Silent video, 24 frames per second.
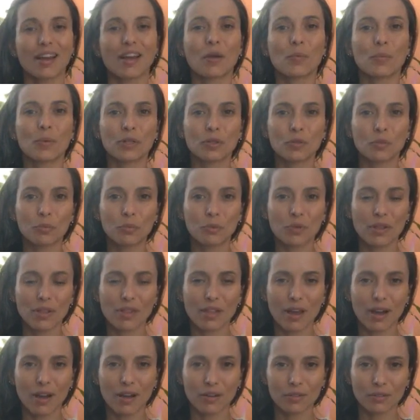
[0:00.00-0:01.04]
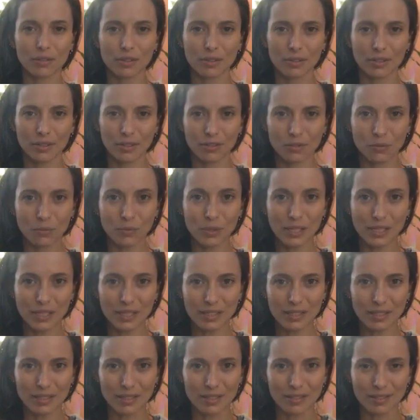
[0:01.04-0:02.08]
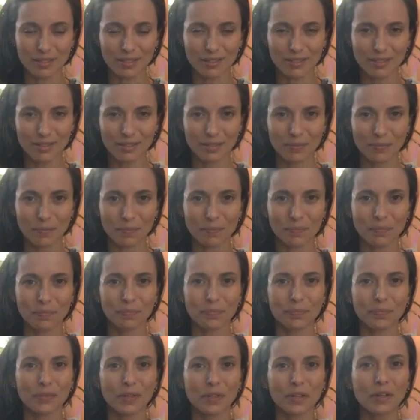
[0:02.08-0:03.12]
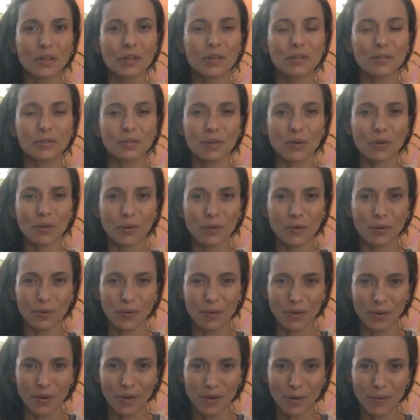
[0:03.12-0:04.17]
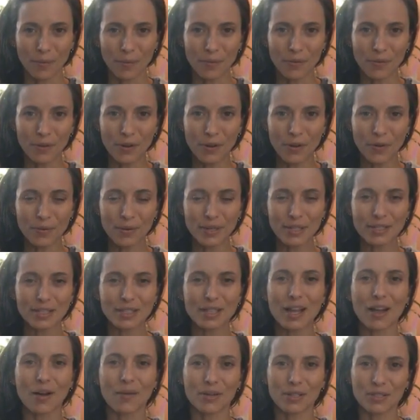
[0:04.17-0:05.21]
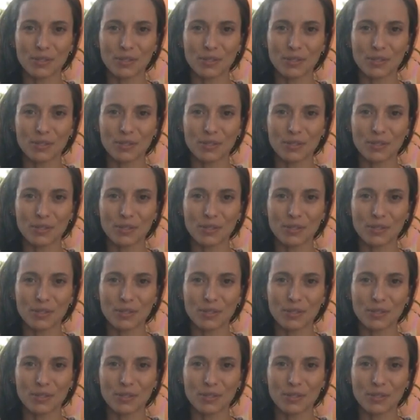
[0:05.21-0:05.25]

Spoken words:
And when you breathe out, it releases. So notice now